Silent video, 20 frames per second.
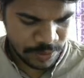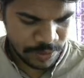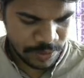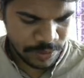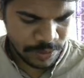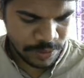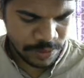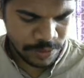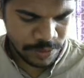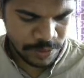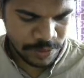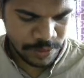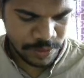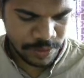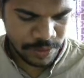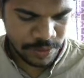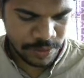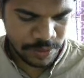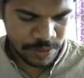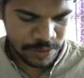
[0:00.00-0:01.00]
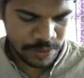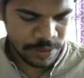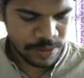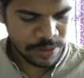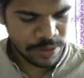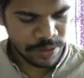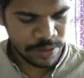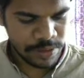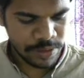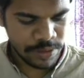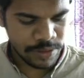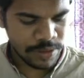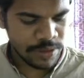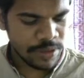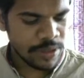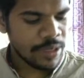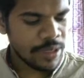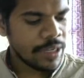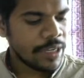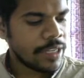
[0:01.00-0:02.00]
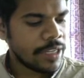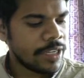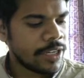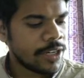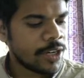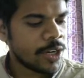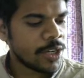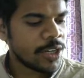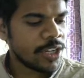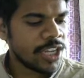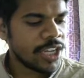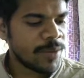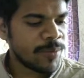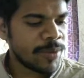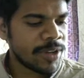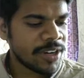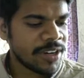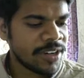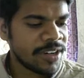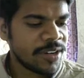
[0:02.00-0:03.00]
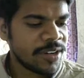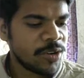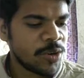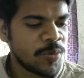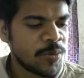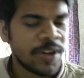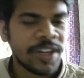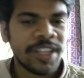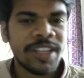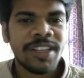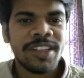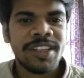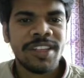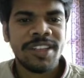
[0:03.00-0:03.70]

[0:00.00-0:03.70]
Today our topic is Xenon Gamer. Good morning.